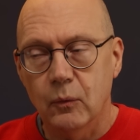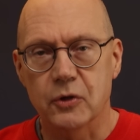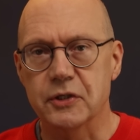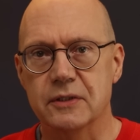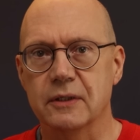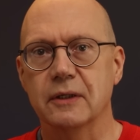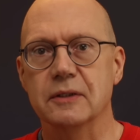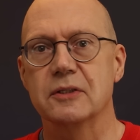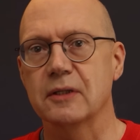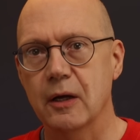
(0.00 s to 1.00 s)
Washington
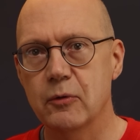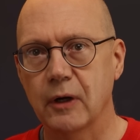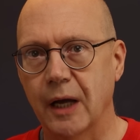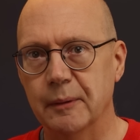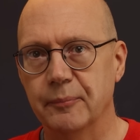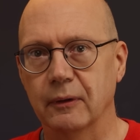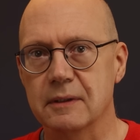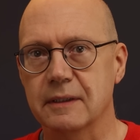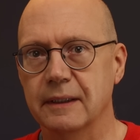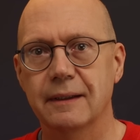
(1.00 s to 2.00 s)
can slow climate
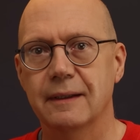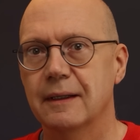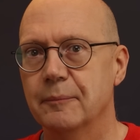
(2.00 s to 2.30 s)
policy,